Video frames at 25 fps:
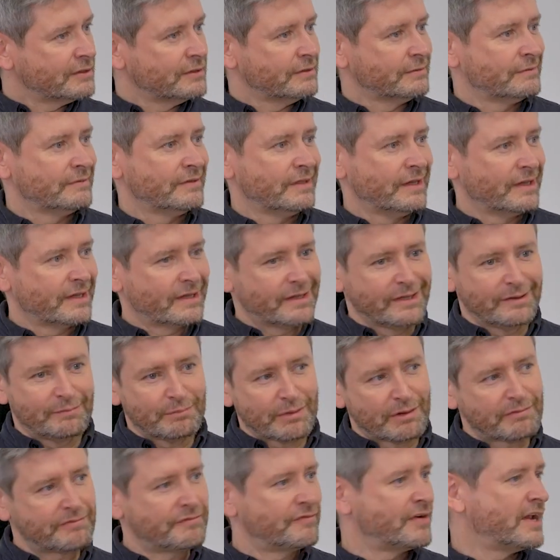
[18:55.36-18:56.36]
to like
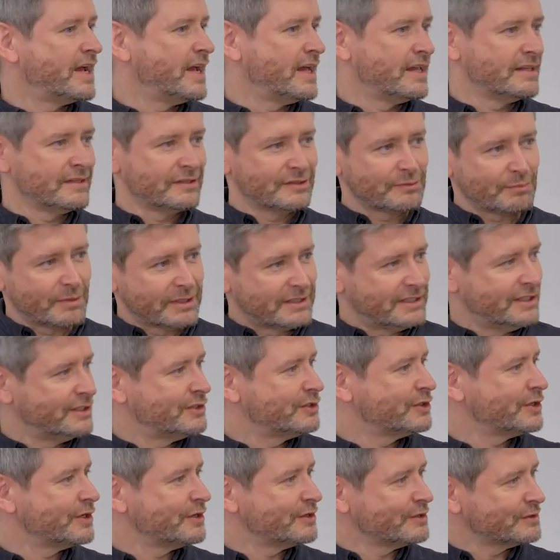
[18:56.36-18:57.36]
my friends, my
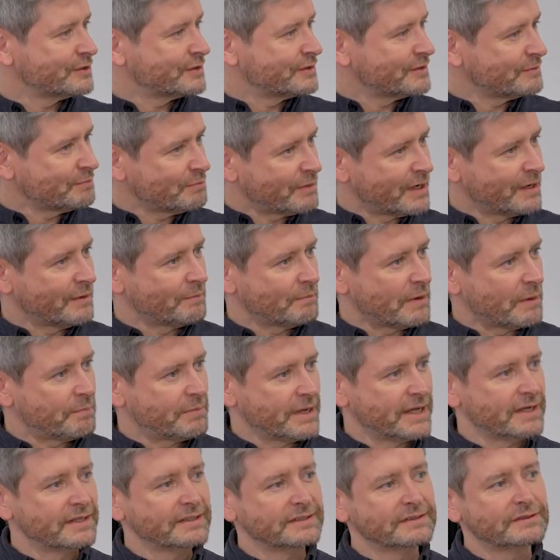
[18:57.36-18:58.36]
teachers, my
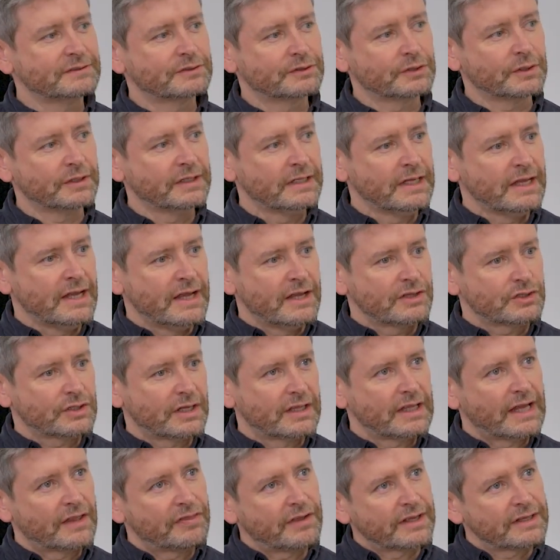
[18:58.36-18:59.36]
parents. So
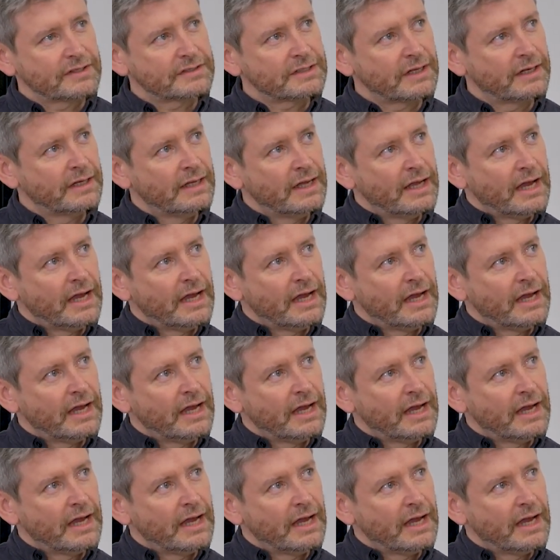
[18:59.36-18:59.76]
I think there's